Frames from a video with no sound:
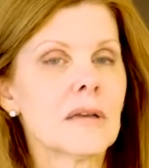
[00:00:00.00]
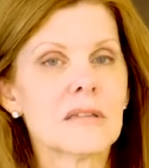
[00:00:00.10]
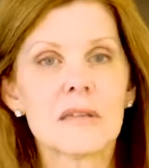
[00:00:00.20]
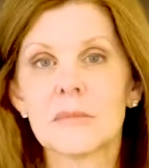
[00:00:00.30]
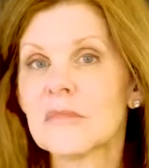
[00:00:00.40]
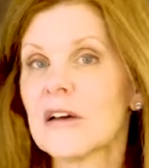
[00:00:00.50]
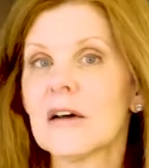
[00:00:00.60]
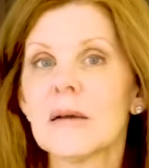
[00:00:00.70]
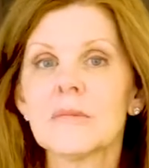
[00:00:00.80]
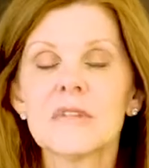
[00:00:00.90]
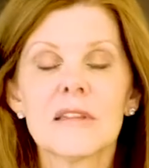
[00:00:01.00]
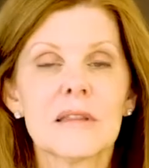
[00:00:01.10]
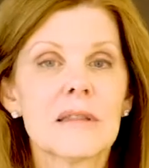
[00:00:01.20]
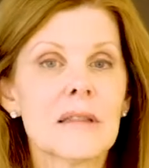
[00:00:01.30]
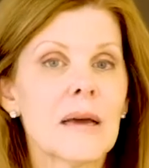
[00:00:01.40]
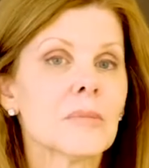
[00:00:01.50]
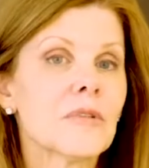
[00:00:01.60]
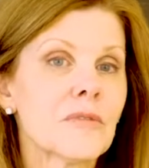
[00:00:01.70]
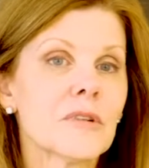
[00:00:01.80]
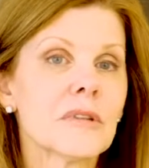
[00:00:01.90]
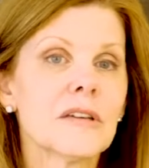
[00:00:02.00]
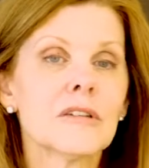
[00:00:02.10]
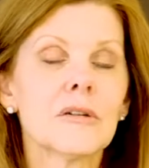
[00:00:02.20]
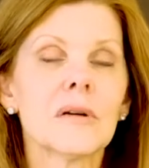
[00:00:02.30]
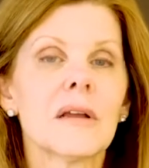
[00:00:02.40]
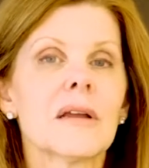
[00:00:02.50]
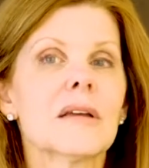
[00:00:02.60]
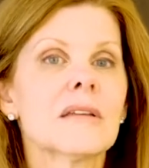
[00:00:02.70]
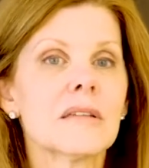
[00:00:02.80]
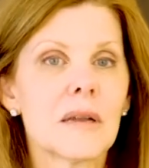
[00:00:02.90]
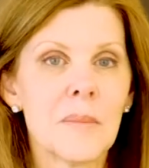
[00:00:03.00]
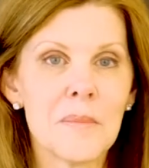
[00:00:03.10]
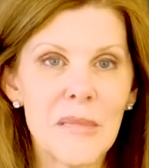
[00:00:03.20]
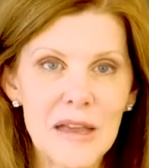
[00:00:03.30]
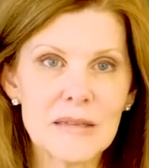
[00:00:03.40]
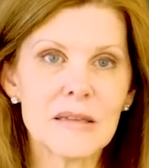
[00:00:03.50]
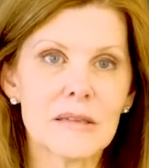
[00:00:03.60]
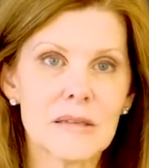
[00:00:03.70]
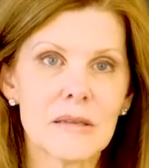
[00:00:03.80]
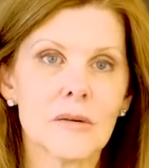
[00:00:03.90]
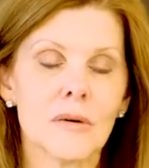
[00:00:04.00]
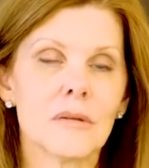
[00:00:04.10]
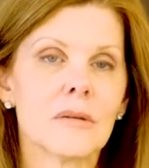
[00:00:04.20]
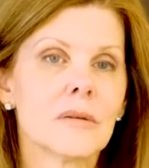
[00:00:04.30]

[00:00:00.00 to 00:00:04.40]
Sometimes that preferred lender is an amazing deal.